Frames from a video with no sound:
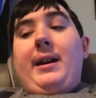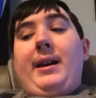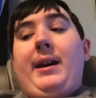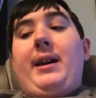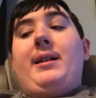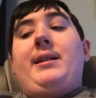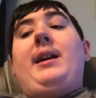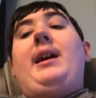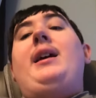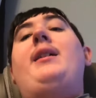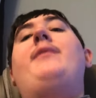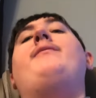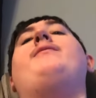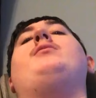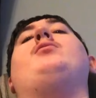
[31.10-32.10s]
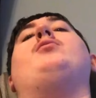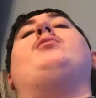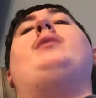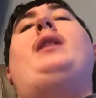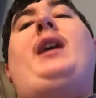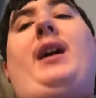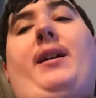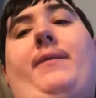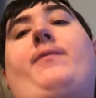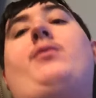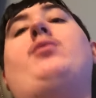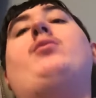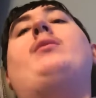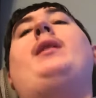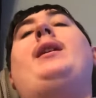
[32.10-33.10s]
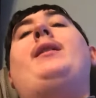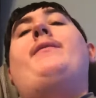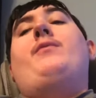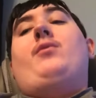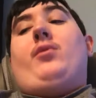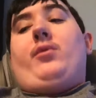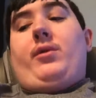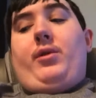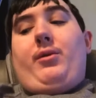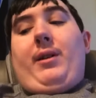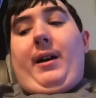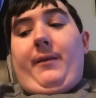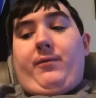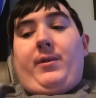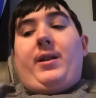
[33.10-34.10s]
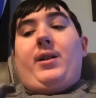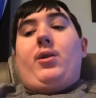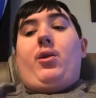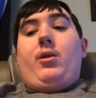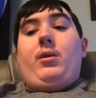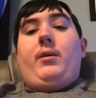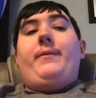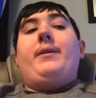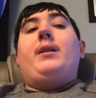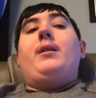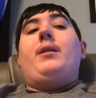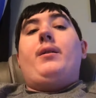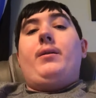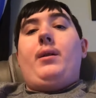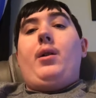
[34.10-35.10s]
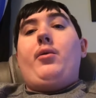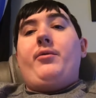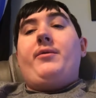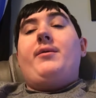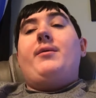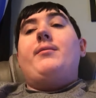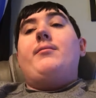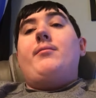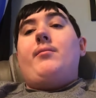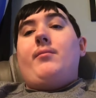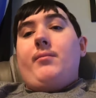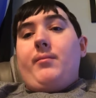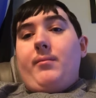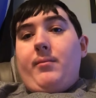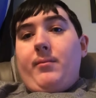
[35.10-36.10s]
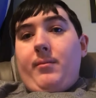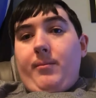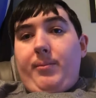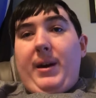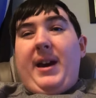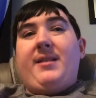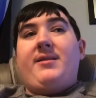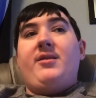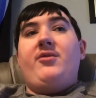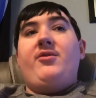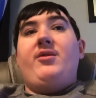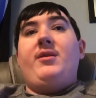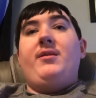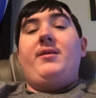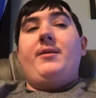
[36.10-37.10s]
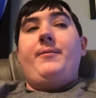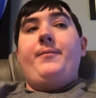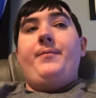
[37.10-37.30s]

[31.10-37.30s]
and after, after, after you have read all of those passages,